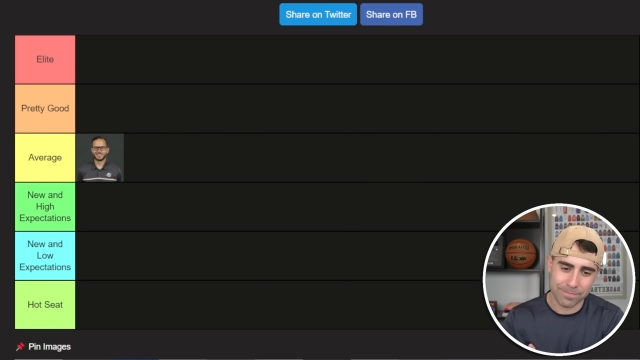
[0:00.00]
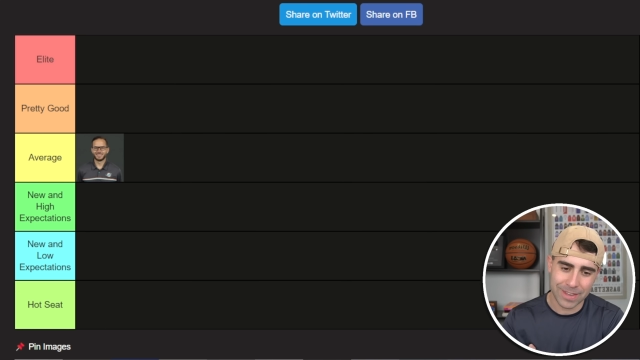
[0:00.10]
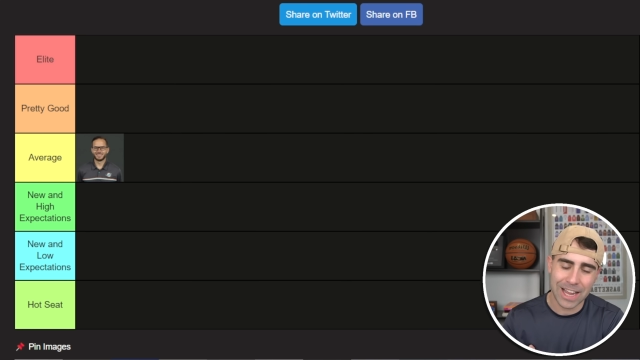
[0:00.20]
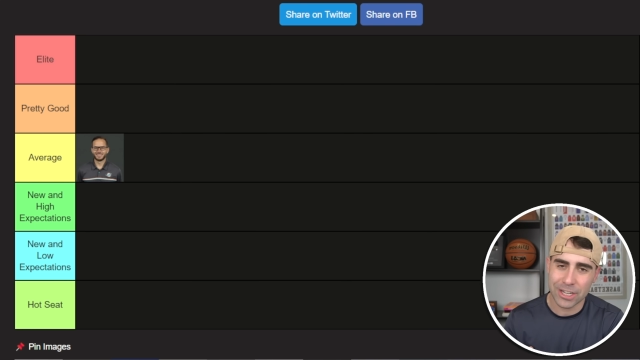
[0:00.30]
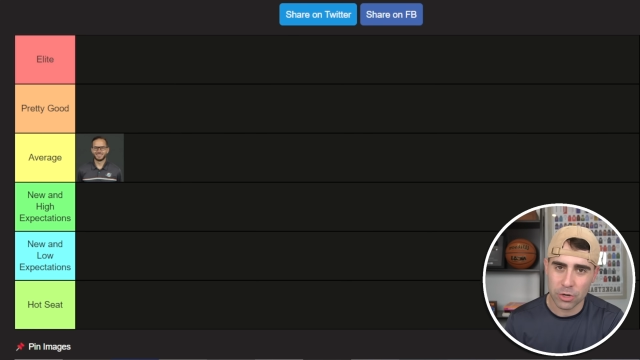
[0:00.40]

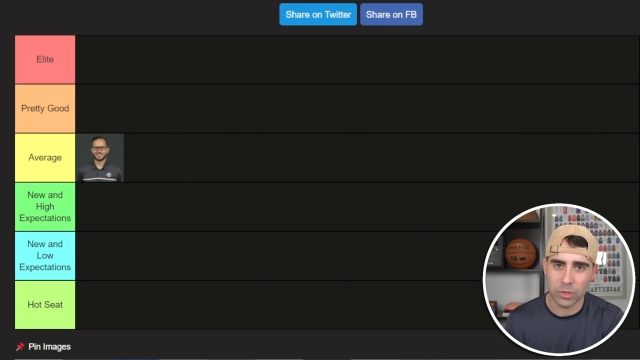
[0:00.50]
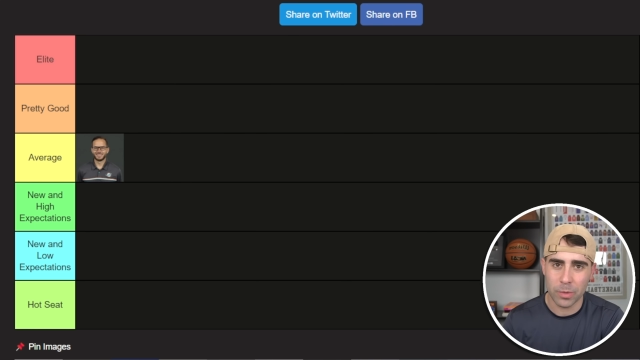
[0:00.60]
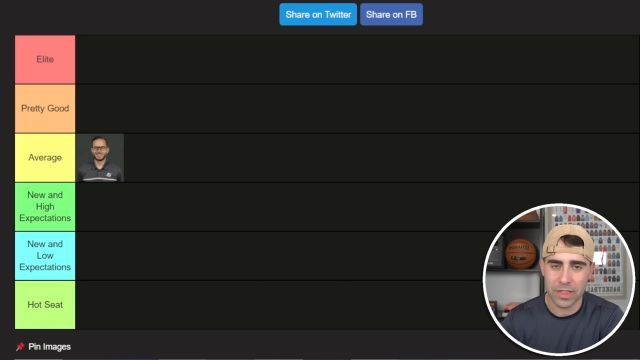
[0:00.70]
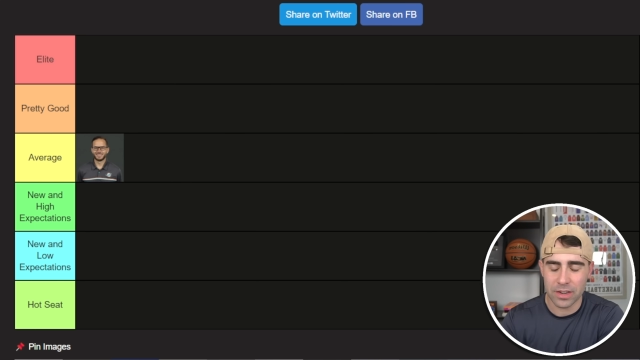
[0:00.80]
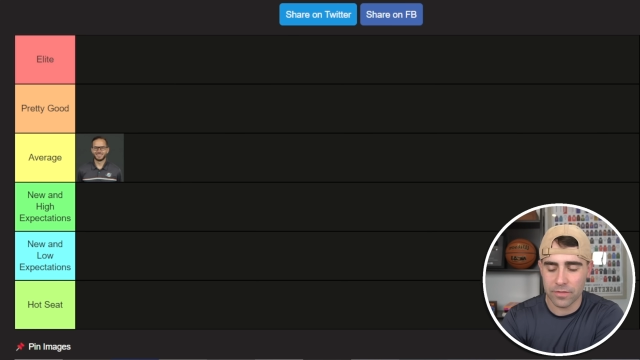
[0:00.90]
kind of choked
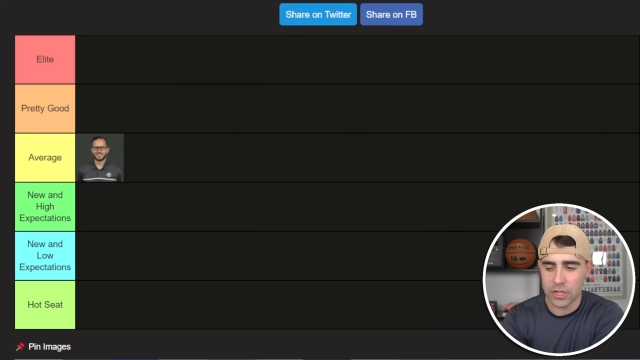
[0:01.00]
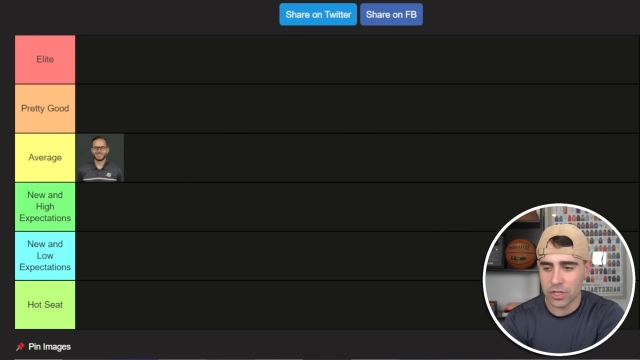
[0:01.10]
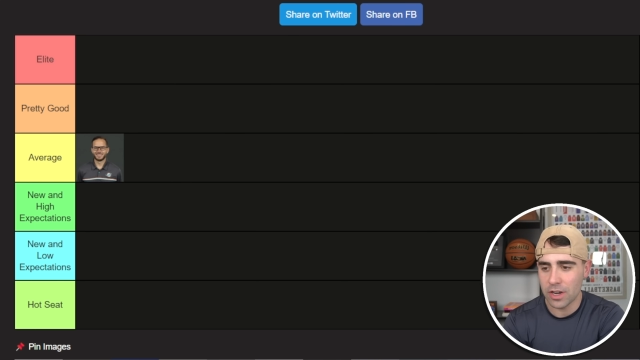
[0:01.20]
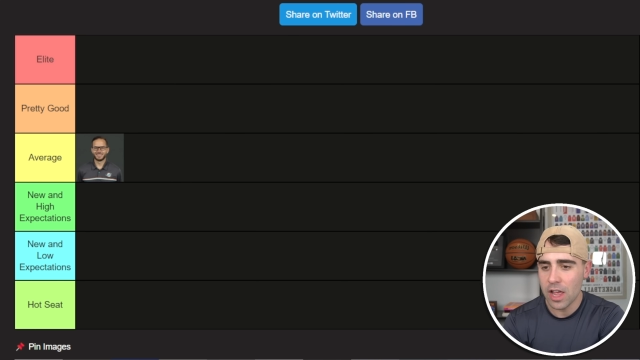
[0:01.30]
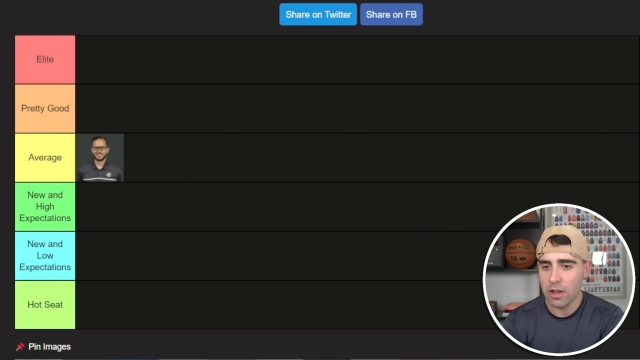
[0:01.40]
away the
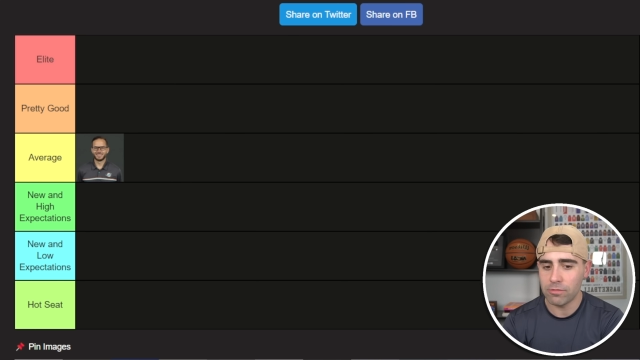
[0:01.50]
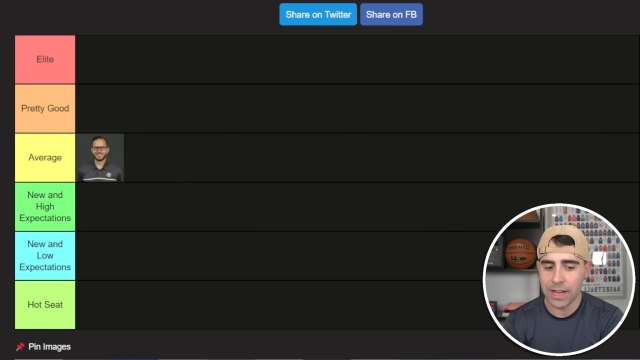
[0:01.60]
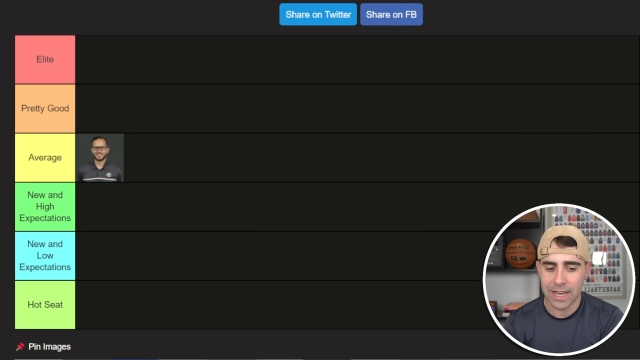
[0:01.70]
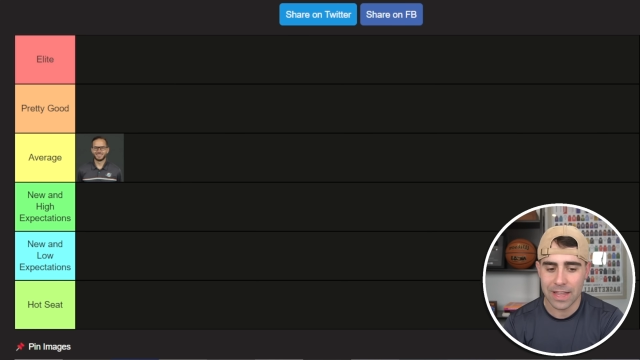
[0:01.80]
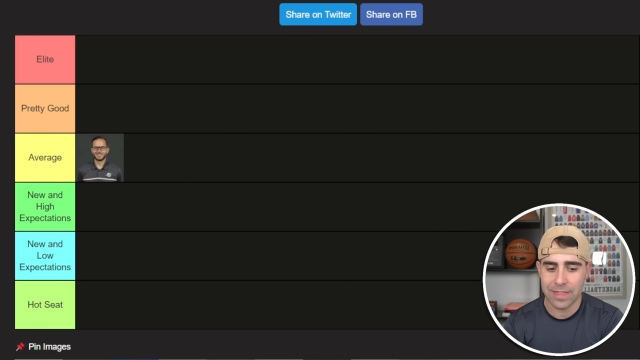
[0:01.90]
division
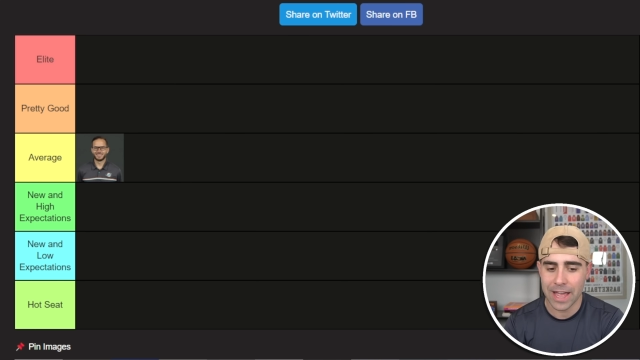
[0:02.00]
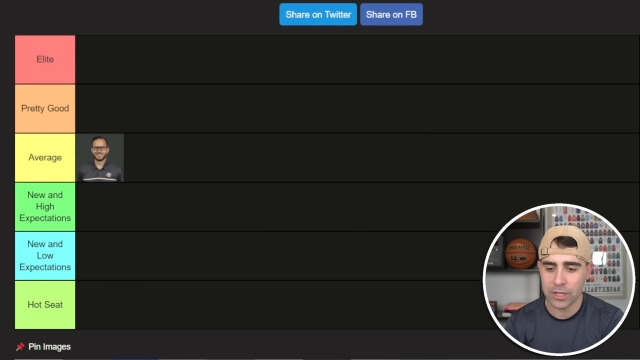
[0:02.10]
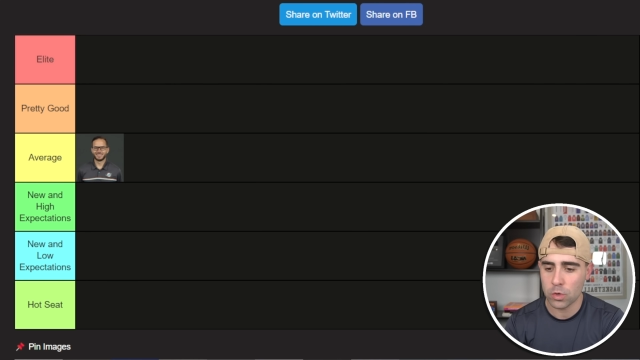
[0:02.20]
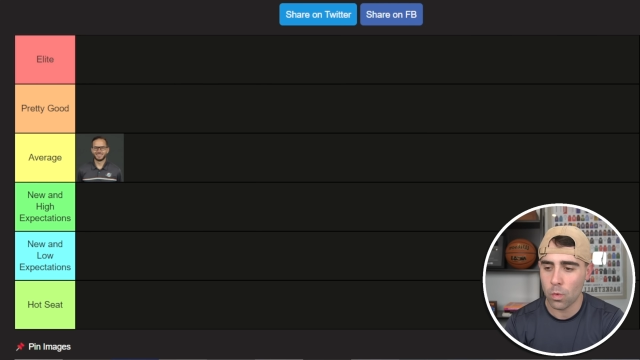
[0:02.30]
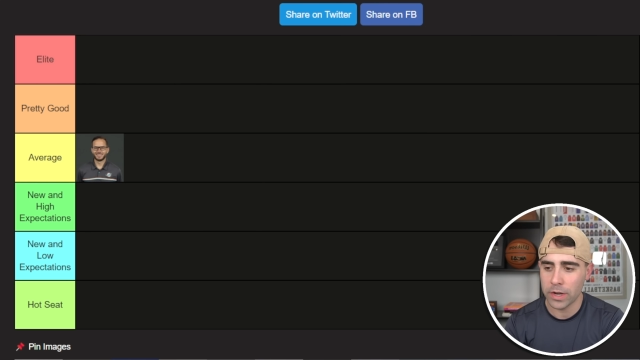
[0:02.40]
late in
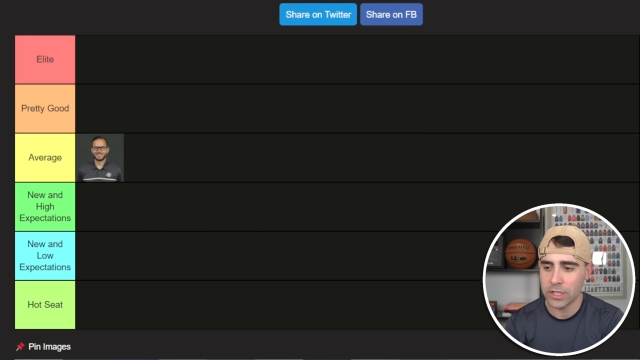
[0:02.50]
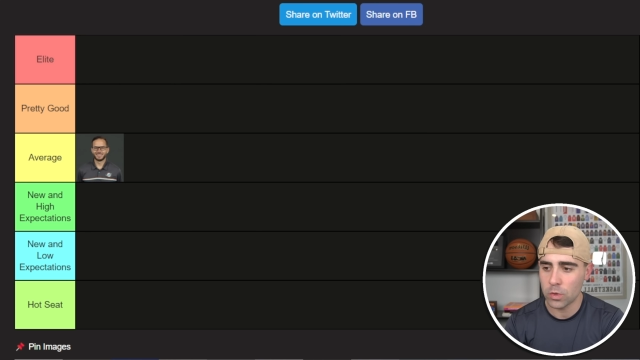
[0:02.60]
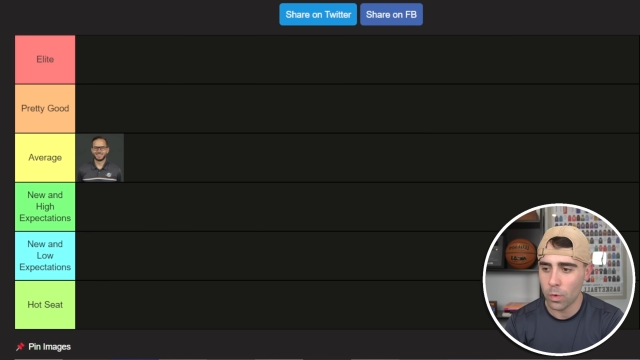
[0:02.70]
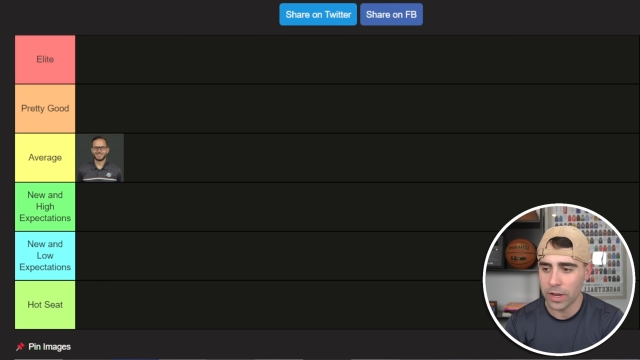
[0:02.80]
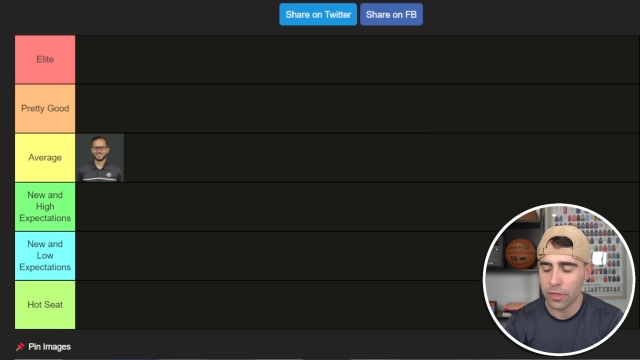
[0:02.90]
that
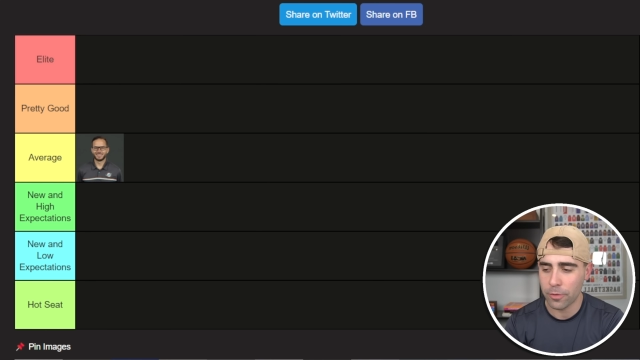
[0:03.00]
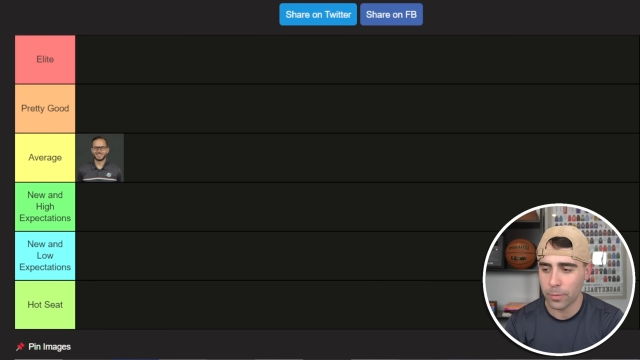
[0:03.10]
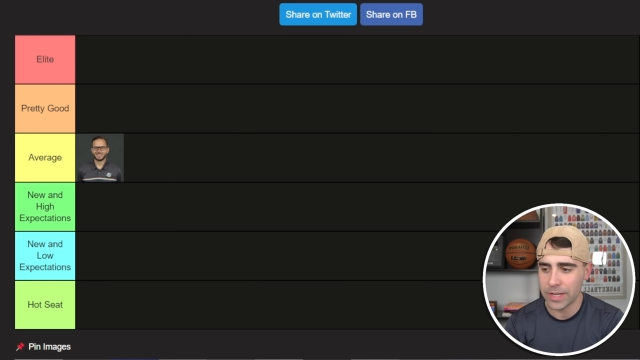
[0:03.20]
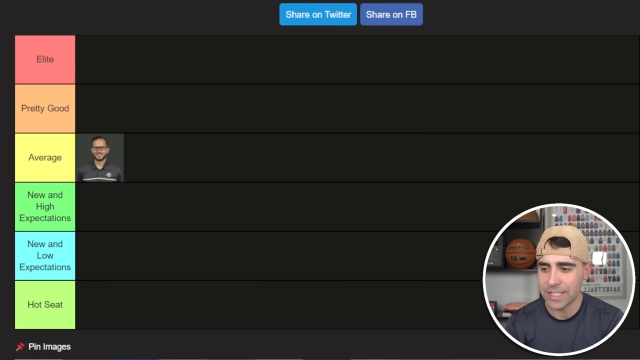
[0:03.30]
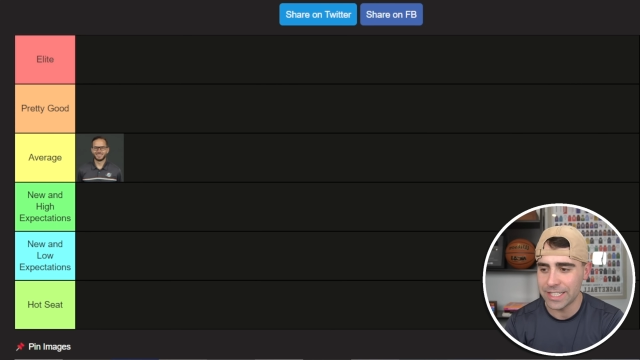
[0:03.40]

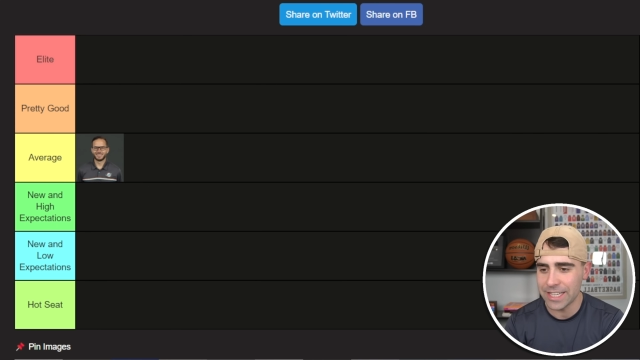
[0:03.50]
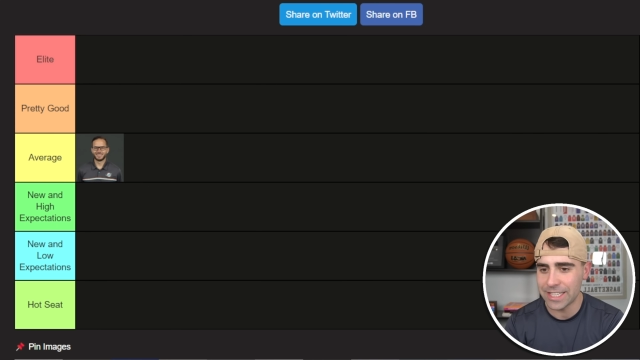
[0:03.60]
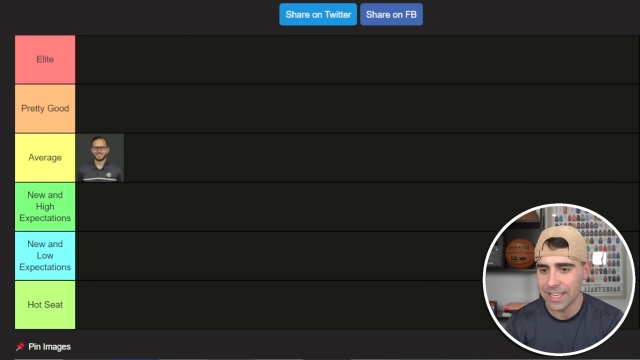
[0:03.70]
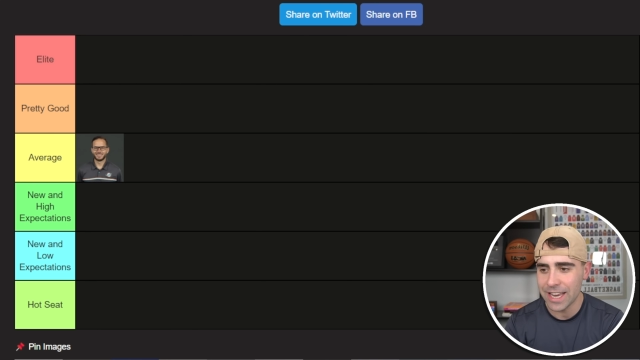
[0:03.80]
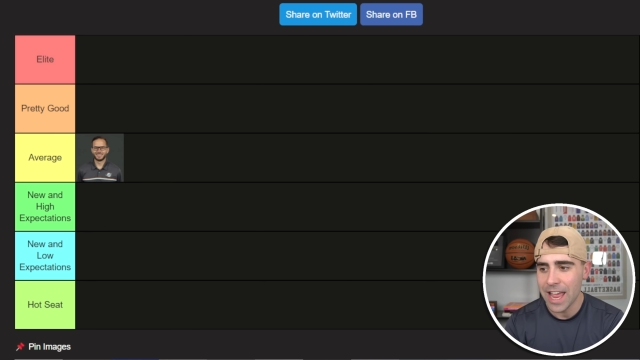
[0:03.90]
2023
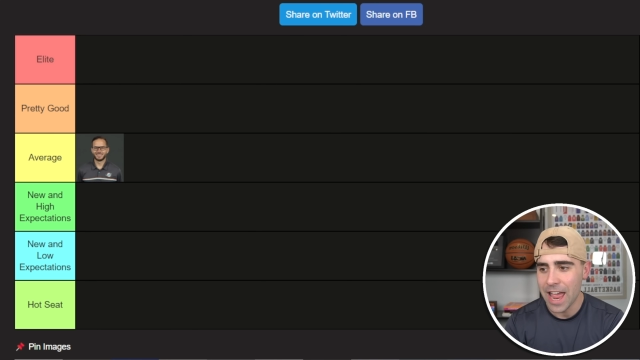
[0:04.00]
season.